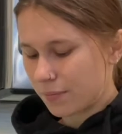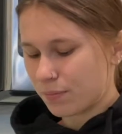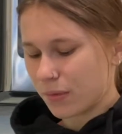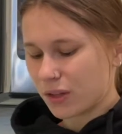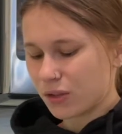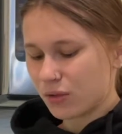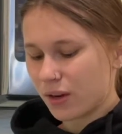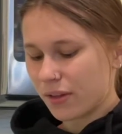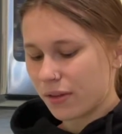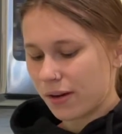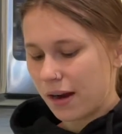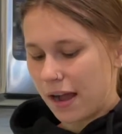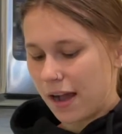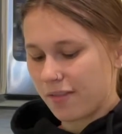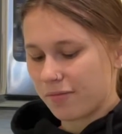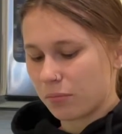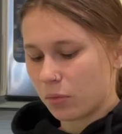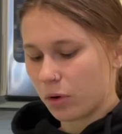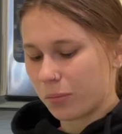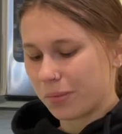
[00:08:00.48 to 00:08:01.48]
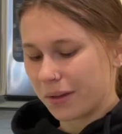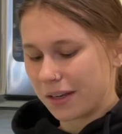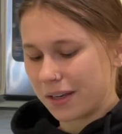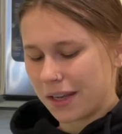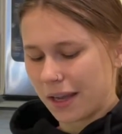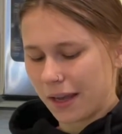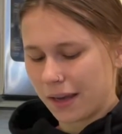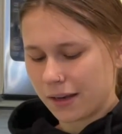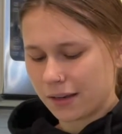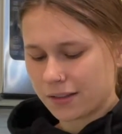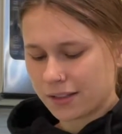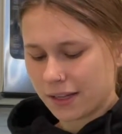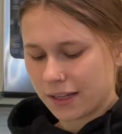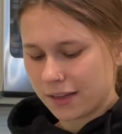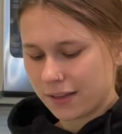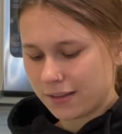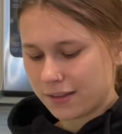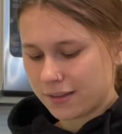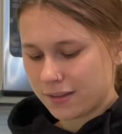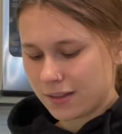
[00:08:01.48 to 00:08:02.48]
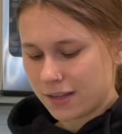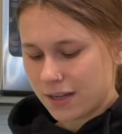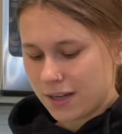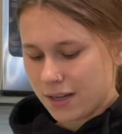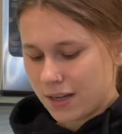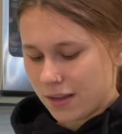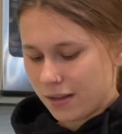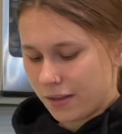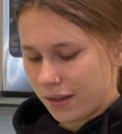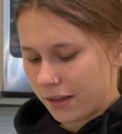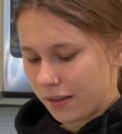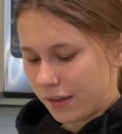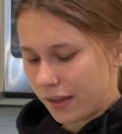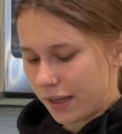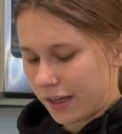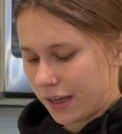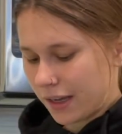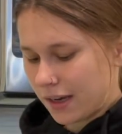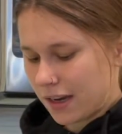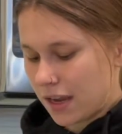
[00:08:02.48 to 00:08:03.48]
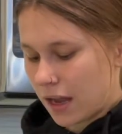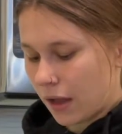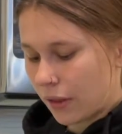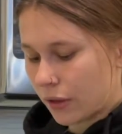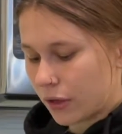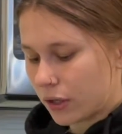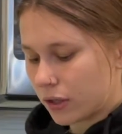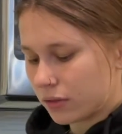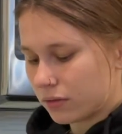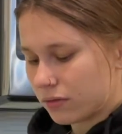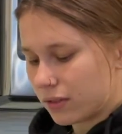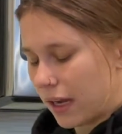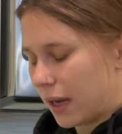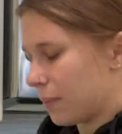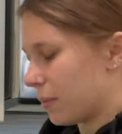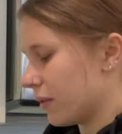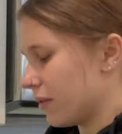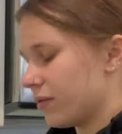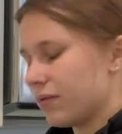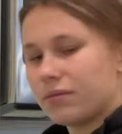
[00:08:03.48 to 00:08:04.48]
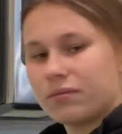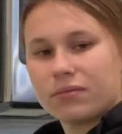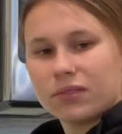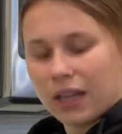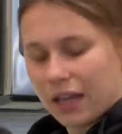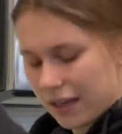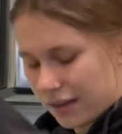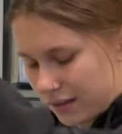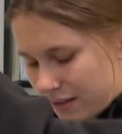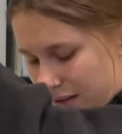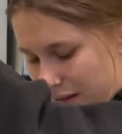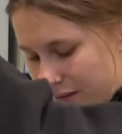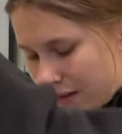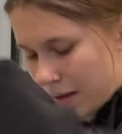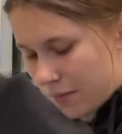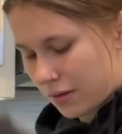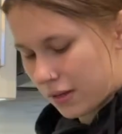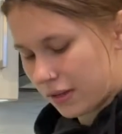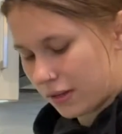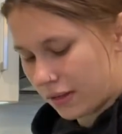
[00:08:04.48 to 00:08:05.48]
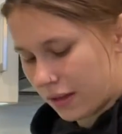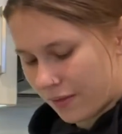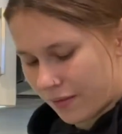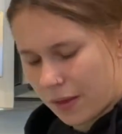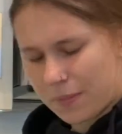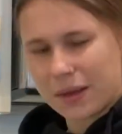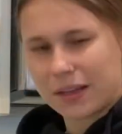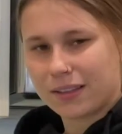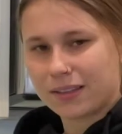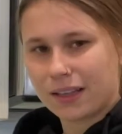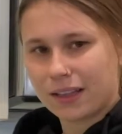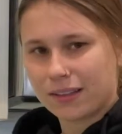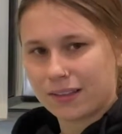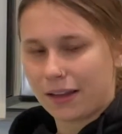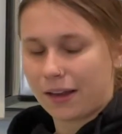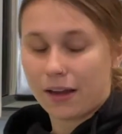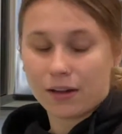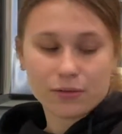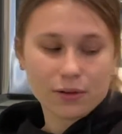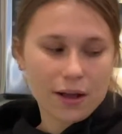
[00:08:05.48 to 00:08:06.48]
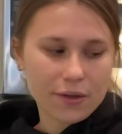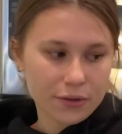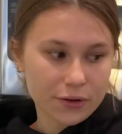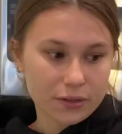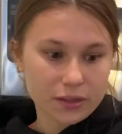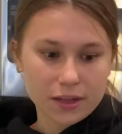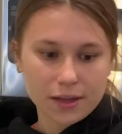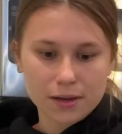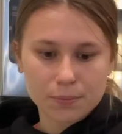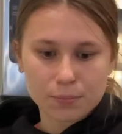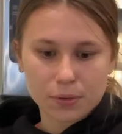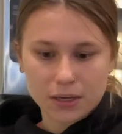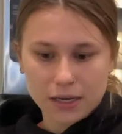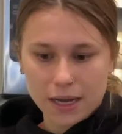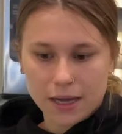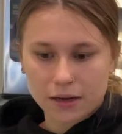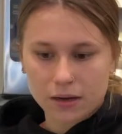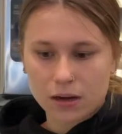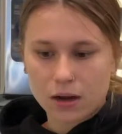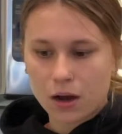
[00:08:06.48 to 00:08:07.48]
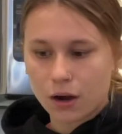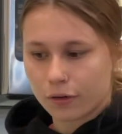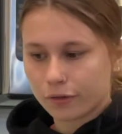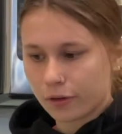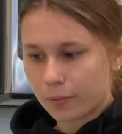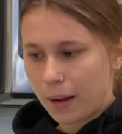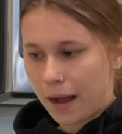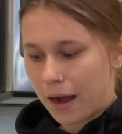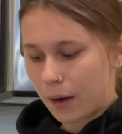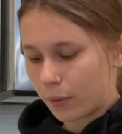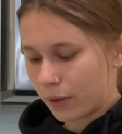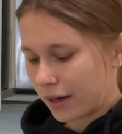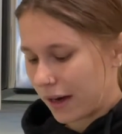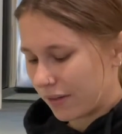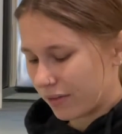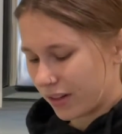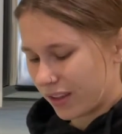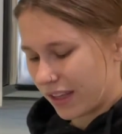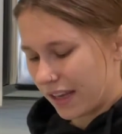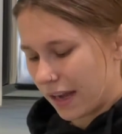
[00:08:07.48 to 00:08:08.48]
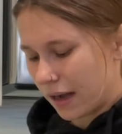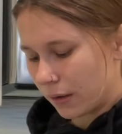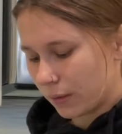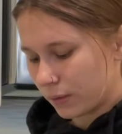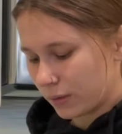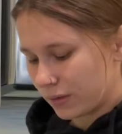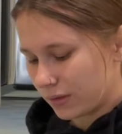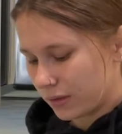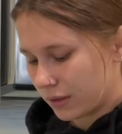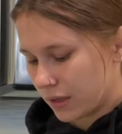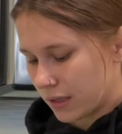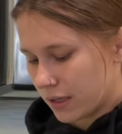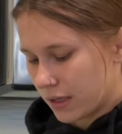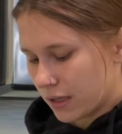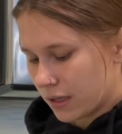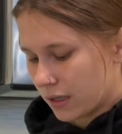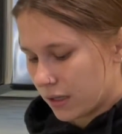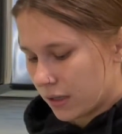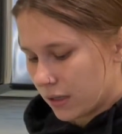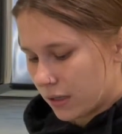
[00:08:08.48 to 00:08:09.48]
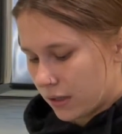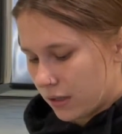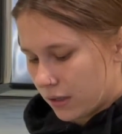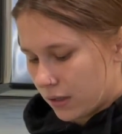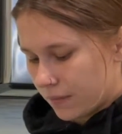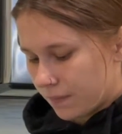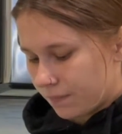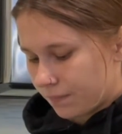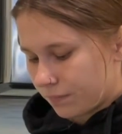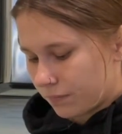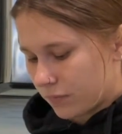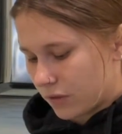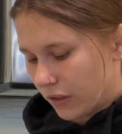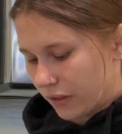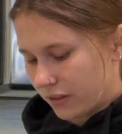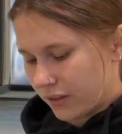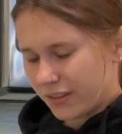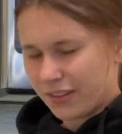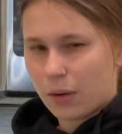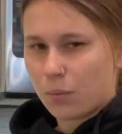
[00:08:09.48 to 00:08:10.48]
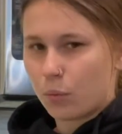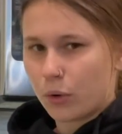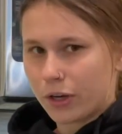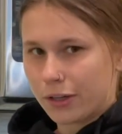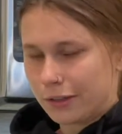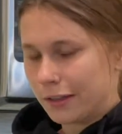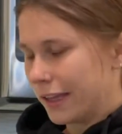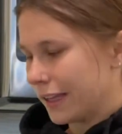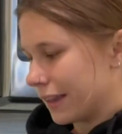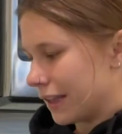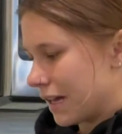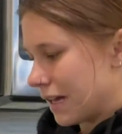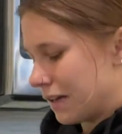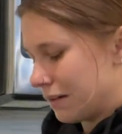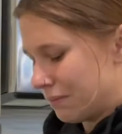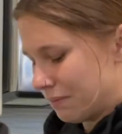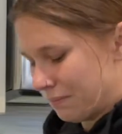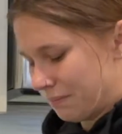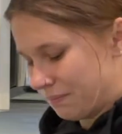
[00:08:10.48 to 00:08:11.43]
much rather have more banana taste than like any other type of taste, if that makes sense. Like I'd rather the banana overpower everything else just cause I'm weird like that.